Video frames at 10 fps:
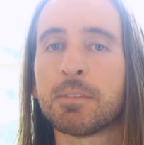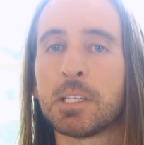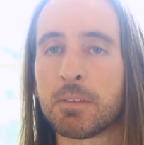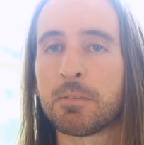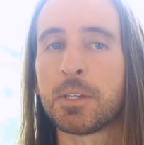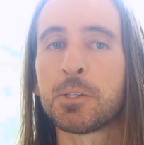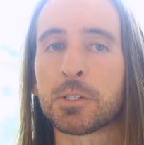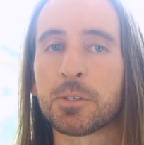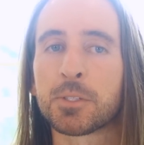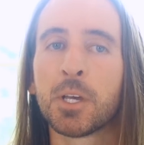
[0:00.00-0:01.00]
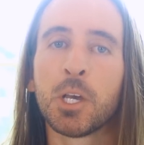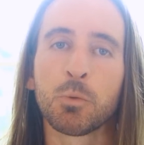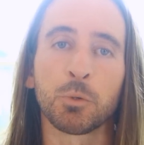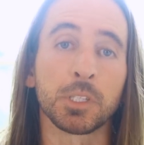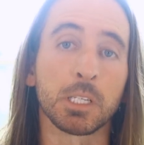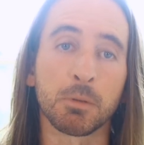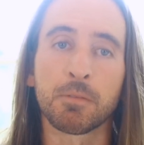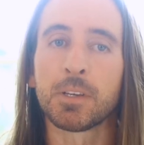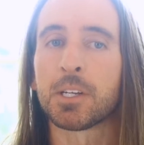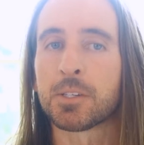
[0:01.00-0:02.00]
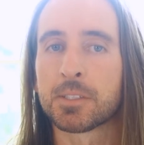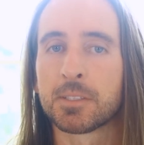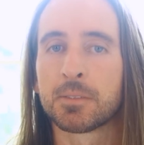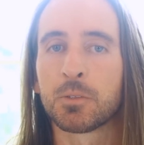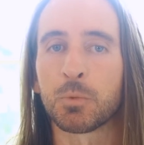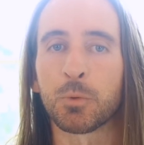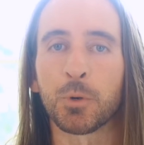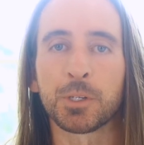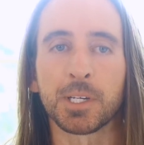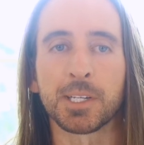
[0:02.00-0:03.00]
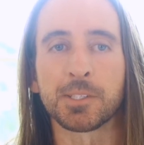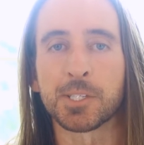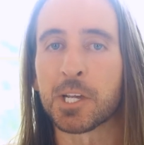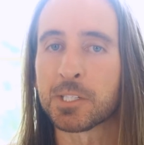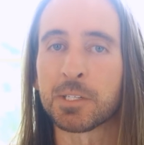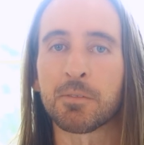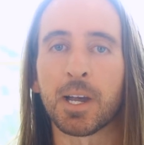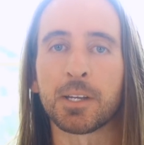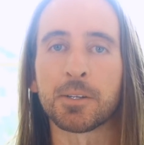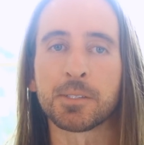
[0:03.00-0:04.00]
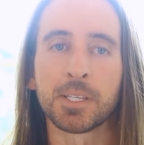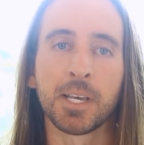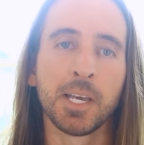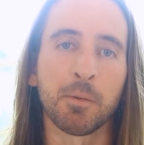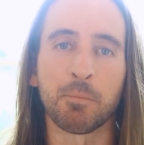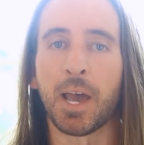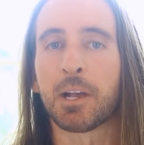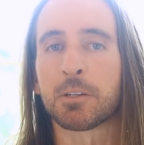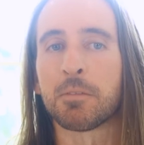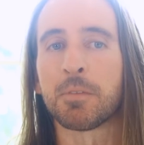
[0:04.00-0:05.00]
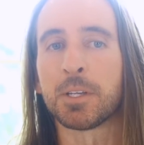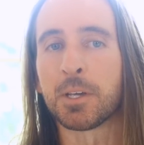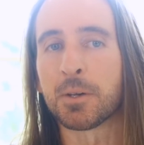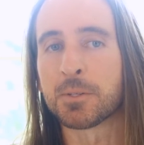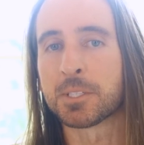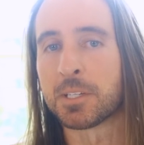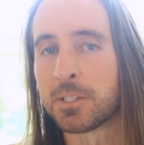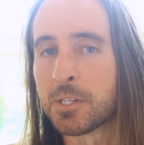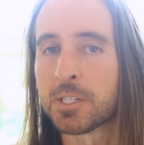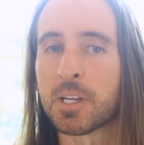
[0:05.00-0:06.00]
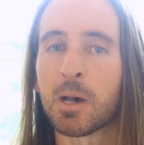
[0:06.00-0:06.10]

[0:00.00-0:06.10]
of Divi features will need to be finished. We worked on section dividers, background videos, condition